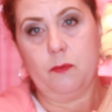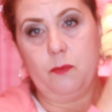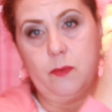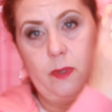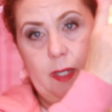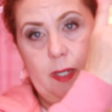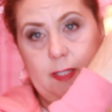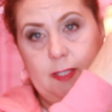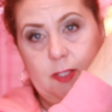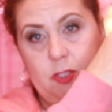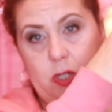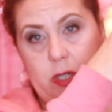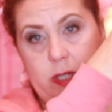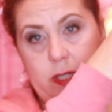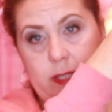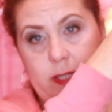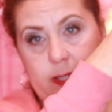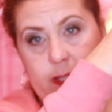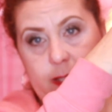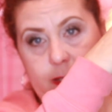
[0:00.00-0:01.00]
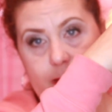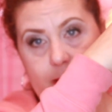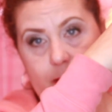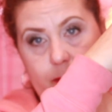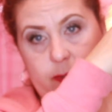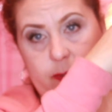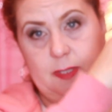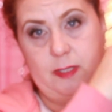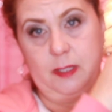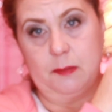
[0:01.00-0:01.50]
when I started this, it
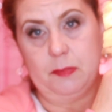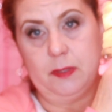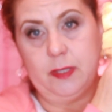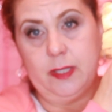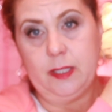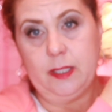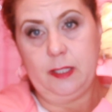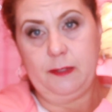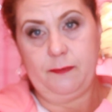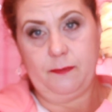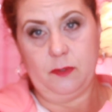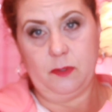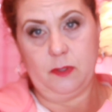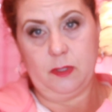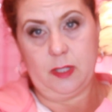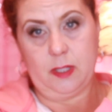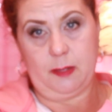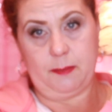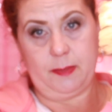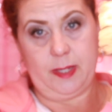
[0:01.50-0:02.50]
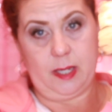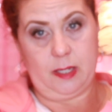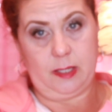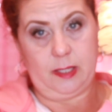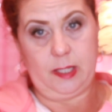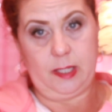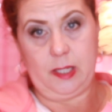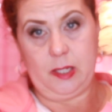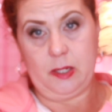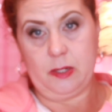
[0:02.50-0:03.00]
was completely full. I'm down
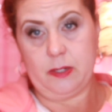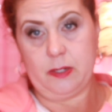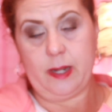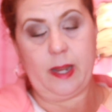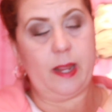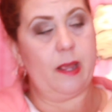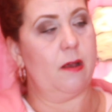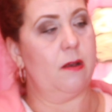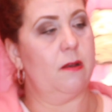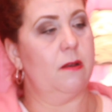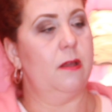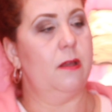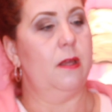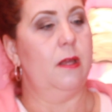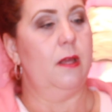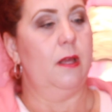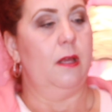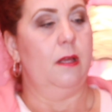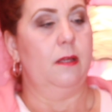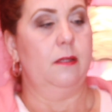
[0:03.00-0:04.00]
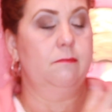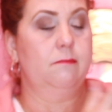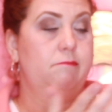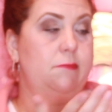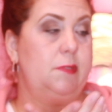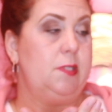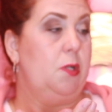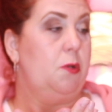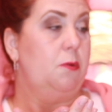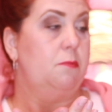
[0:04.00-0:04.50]
to here now.
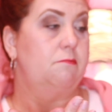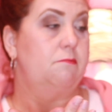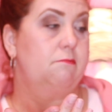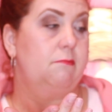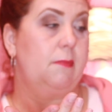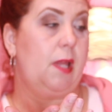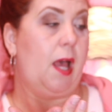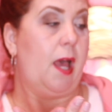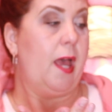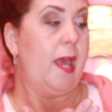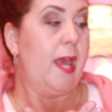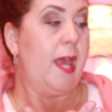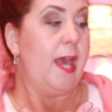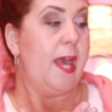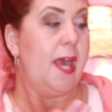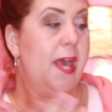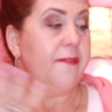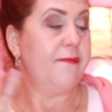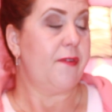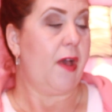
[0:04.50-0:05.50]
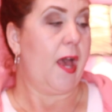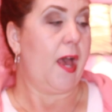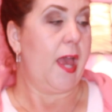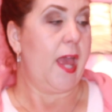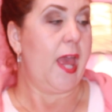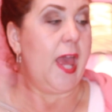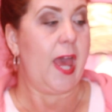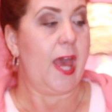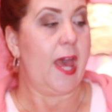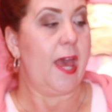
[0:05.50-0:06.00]
So I have I
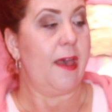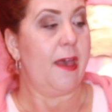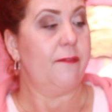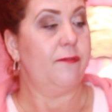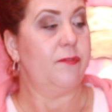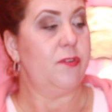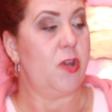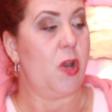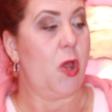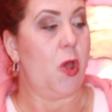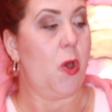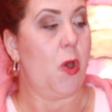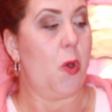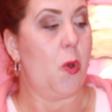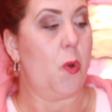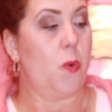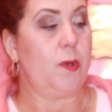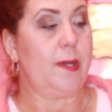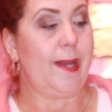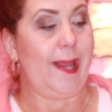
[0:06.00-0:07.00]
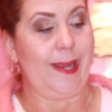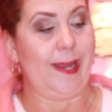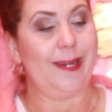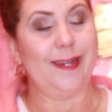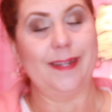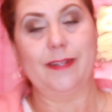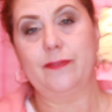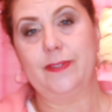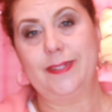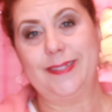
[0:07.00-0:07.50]
have no
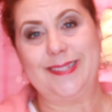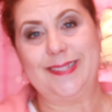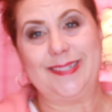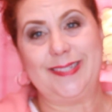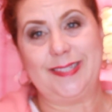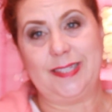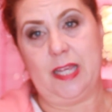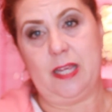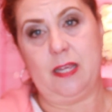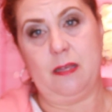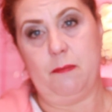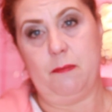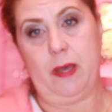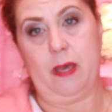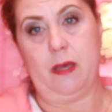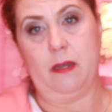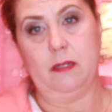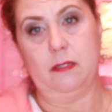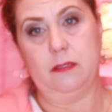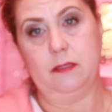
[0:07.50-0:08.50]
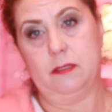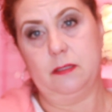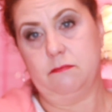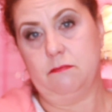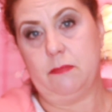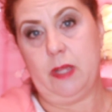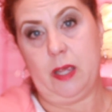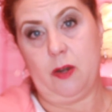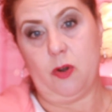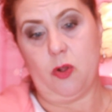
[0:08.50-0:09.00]
negatives to say about it
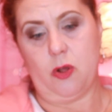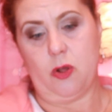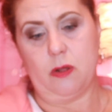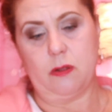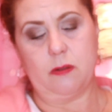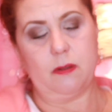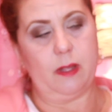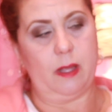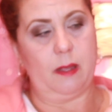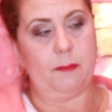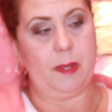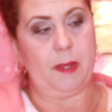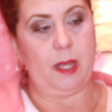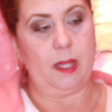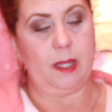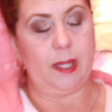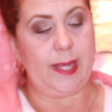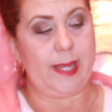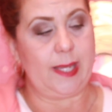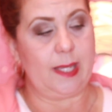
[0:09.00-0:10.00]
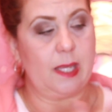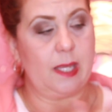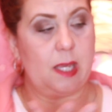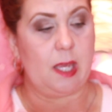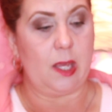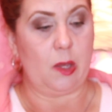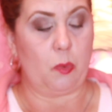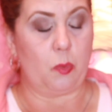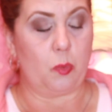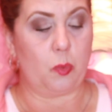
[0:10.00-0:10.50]
at all. Um, I like
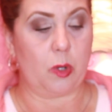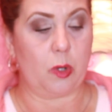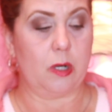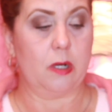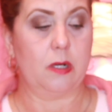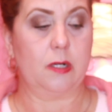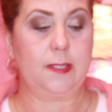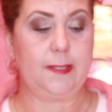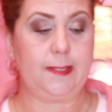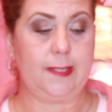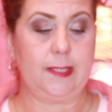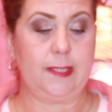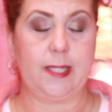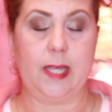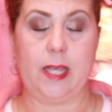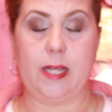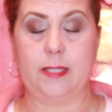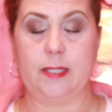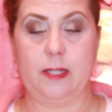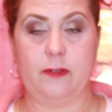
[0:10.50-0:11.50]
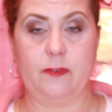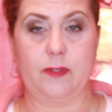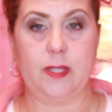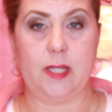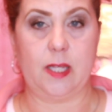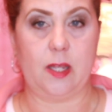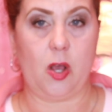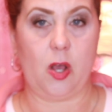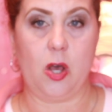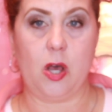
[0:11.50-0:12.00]
it. It works. It takes
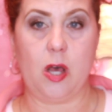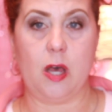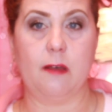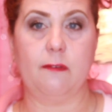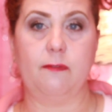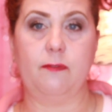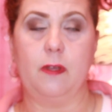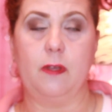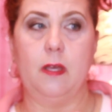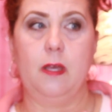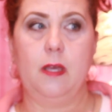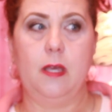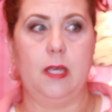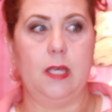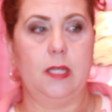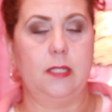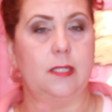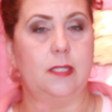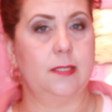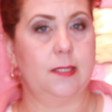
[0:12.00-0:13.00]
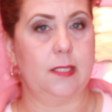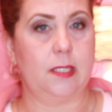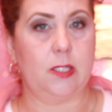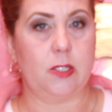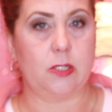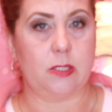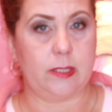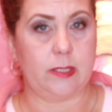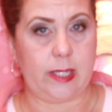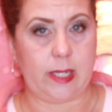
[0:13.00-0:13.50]
everything off. It doesn't
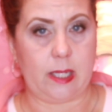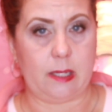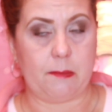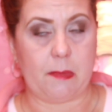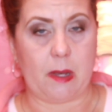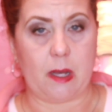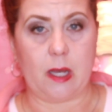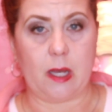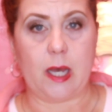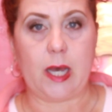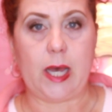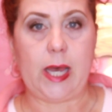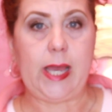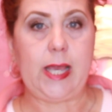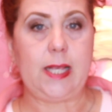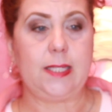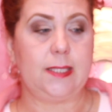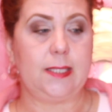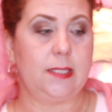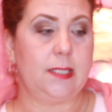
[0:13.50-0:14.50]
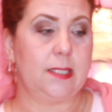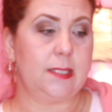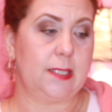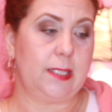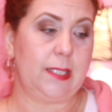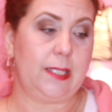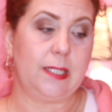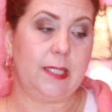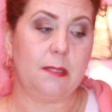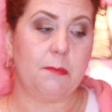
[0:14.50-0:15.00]
irritate my eyes. It
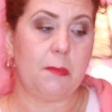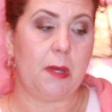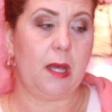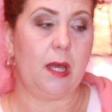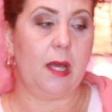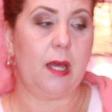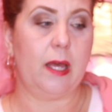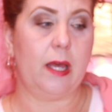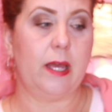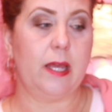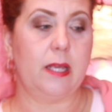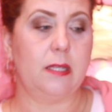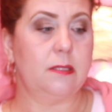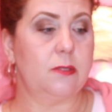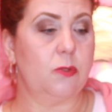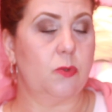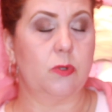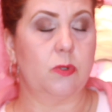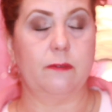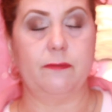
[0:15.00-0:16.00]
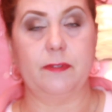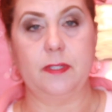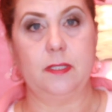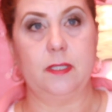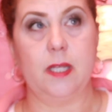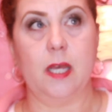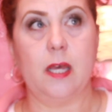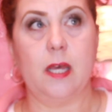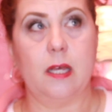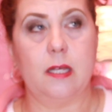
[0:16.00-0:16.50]
doesn't get in my eyes. Or if
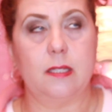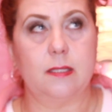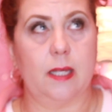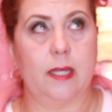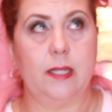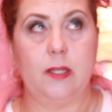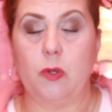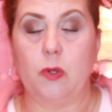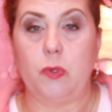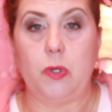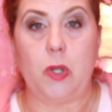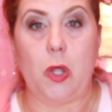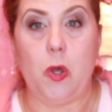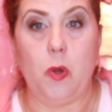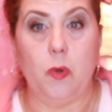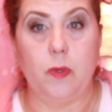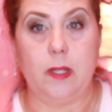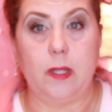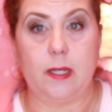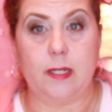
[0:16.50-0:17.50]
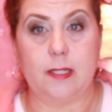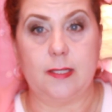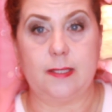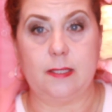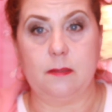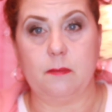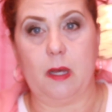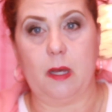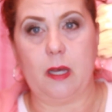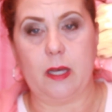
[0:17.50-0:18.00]
it does, I don't know that
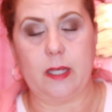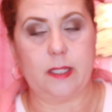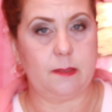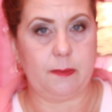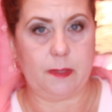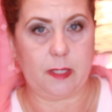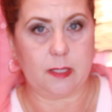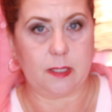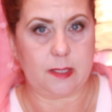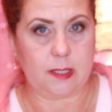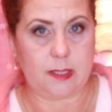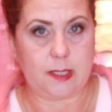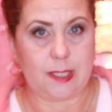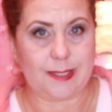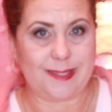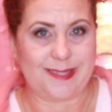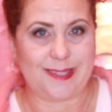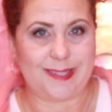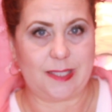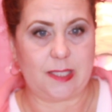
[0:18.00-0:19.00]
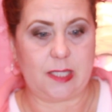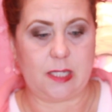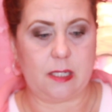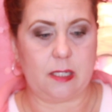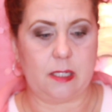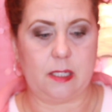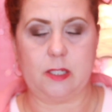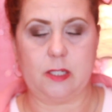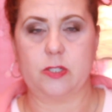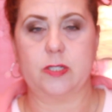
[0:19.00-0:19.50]
it's in my eyes because it doesn't
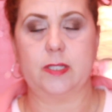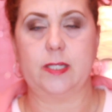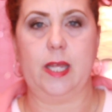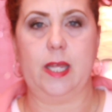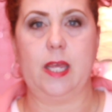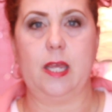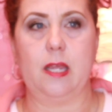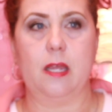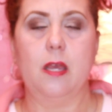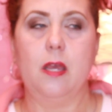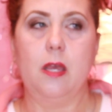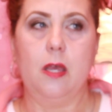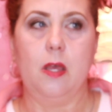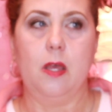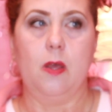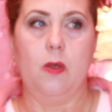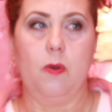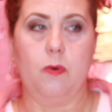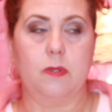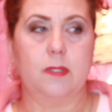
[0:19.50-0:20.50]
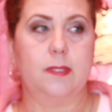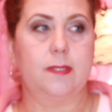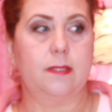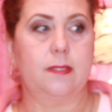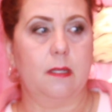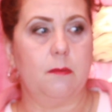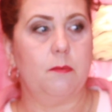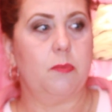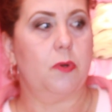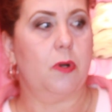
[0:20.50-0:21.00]
sting and irritate. Where some